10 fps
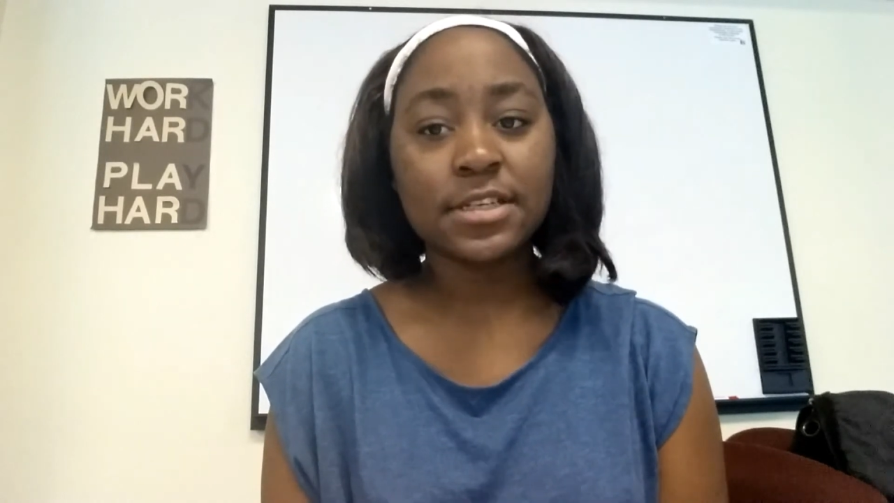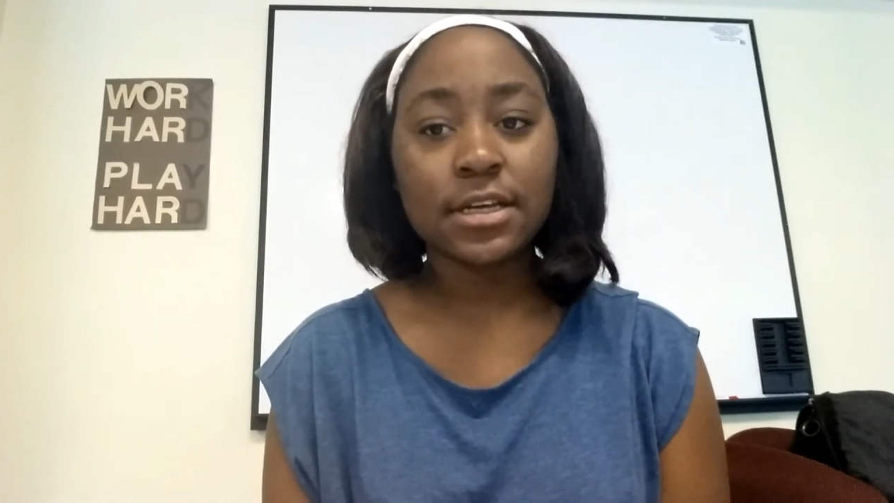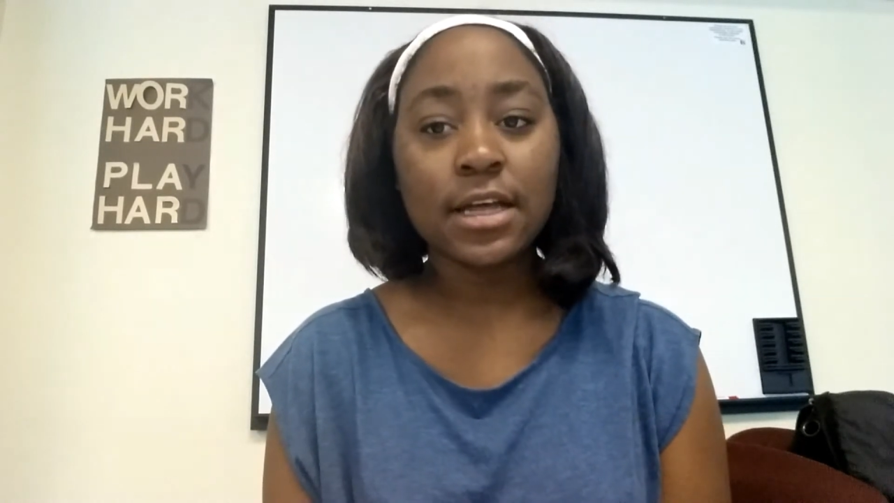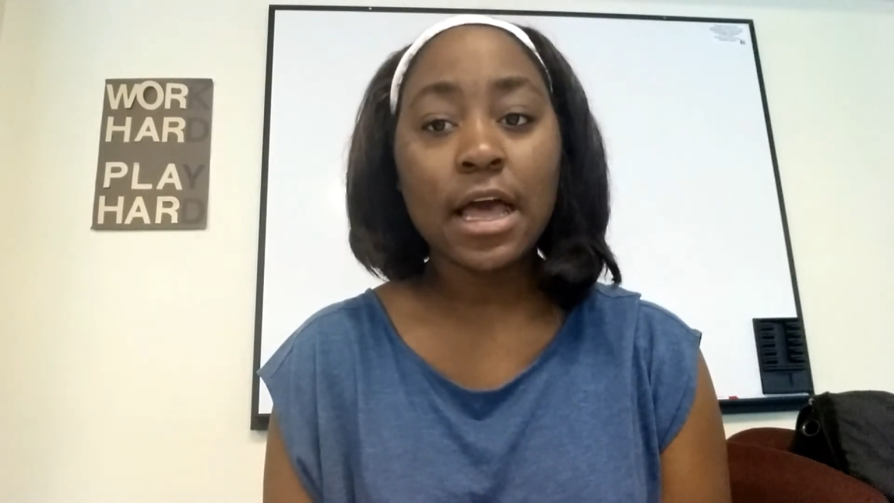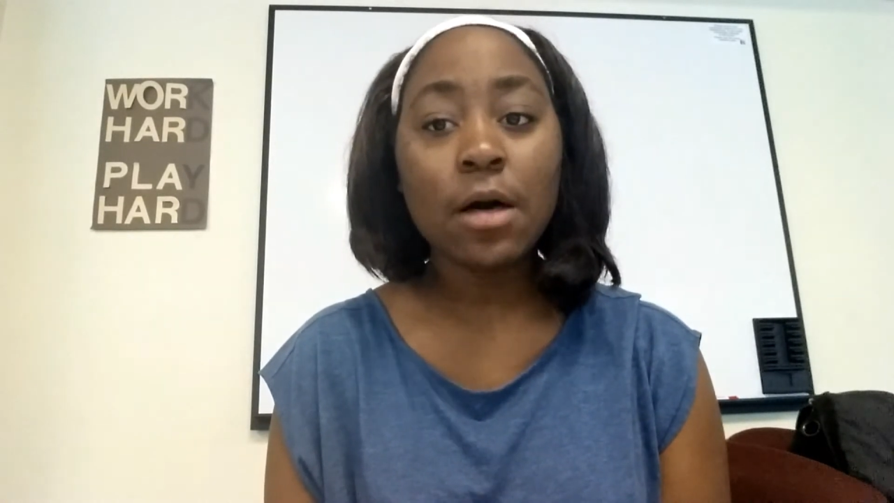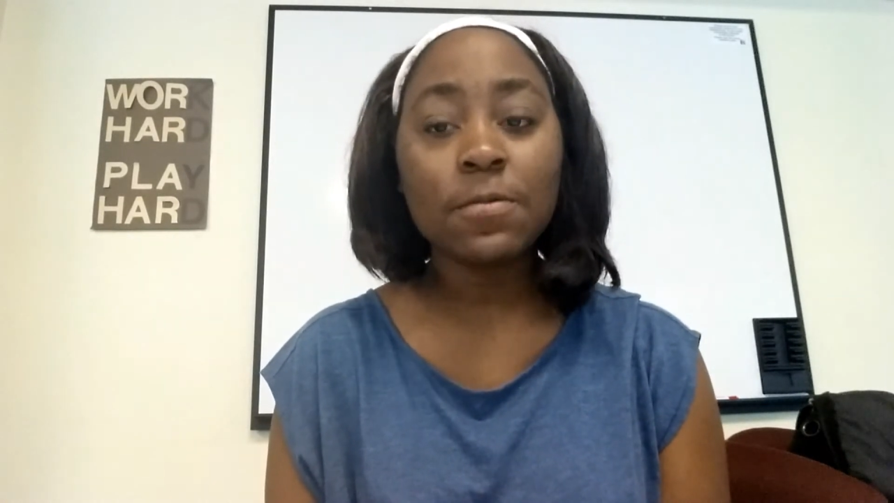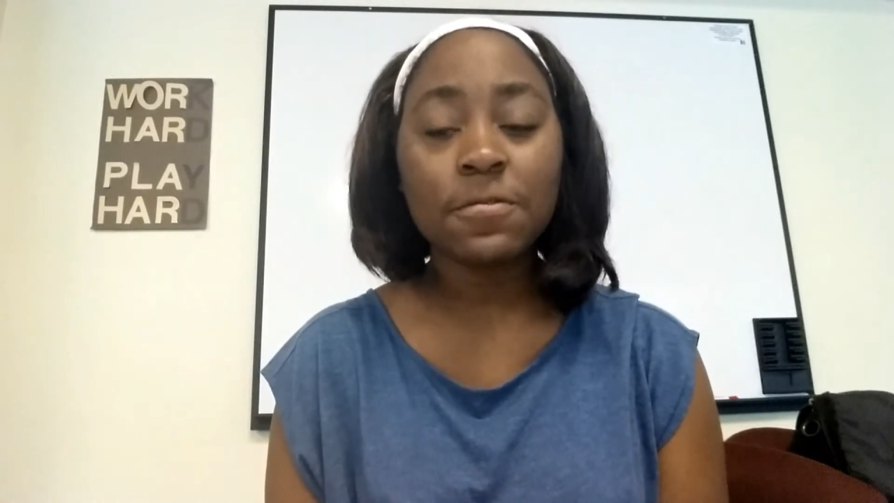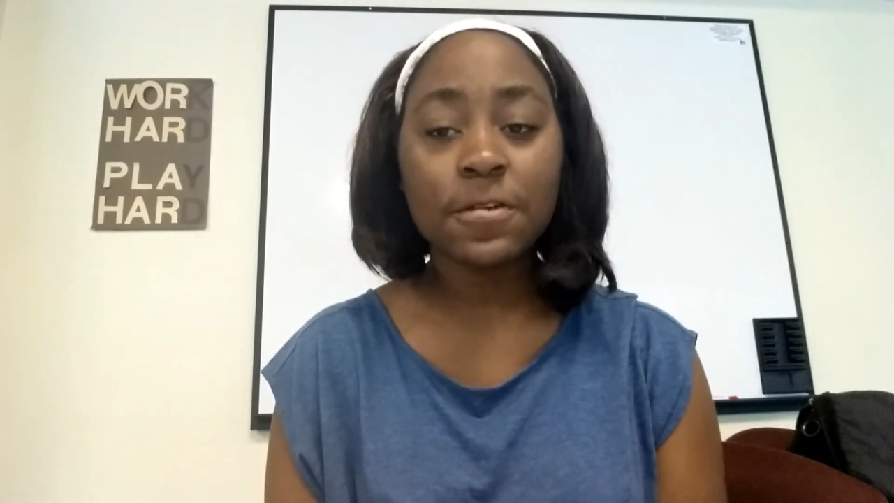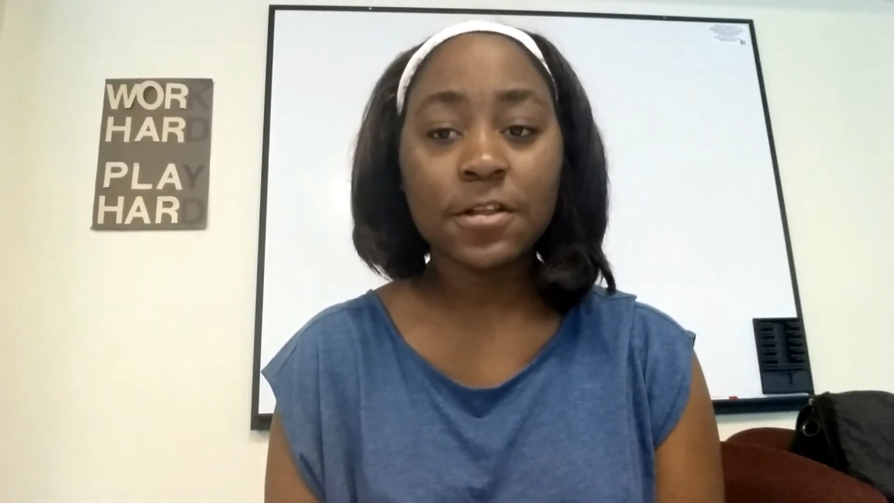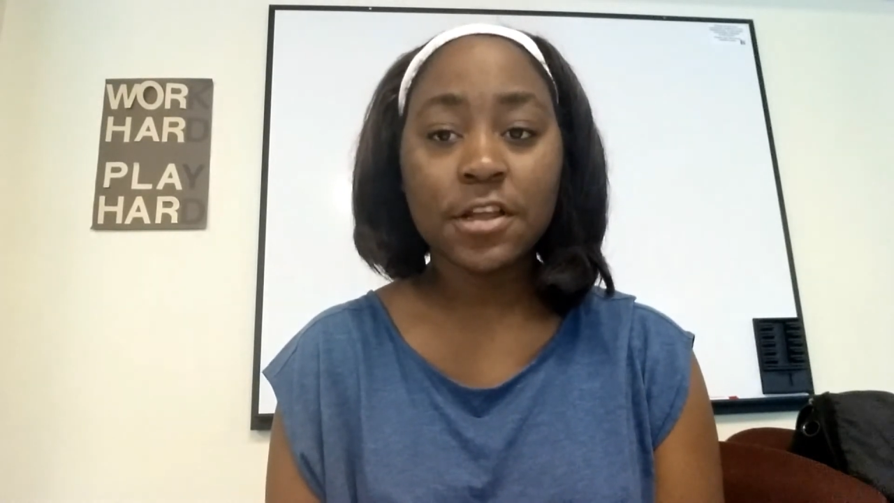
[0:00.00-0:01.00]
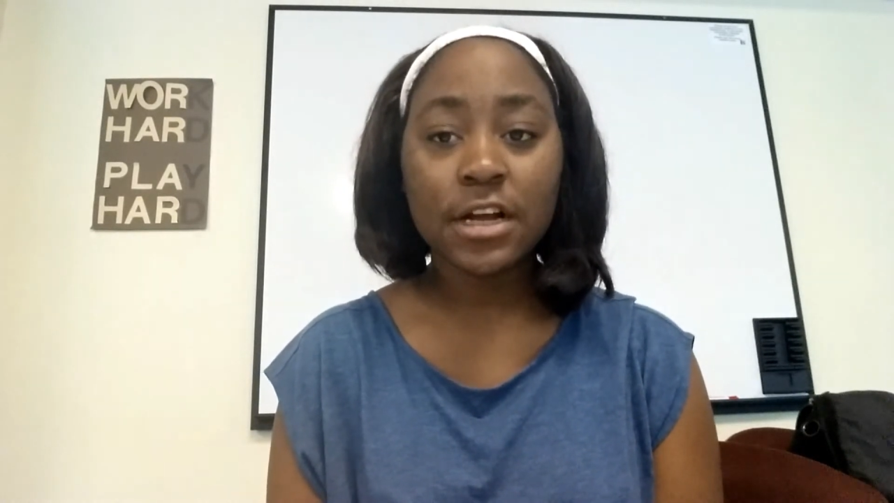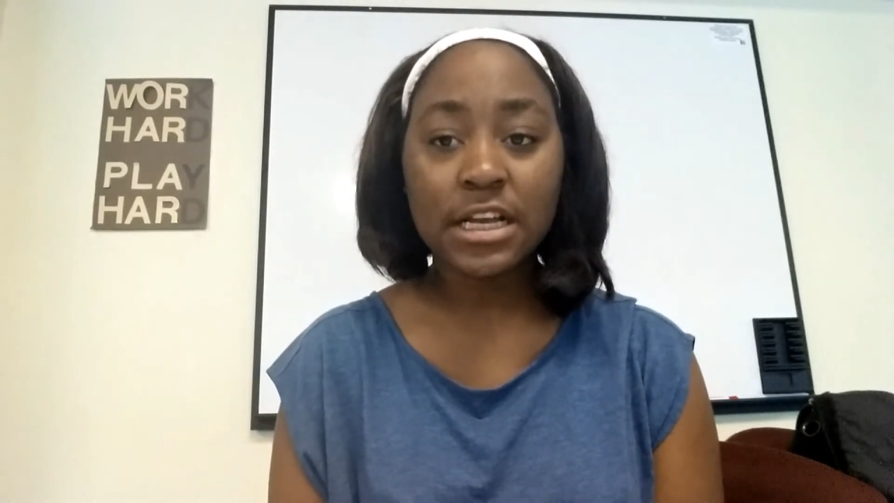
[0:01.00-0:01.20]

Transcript: to help further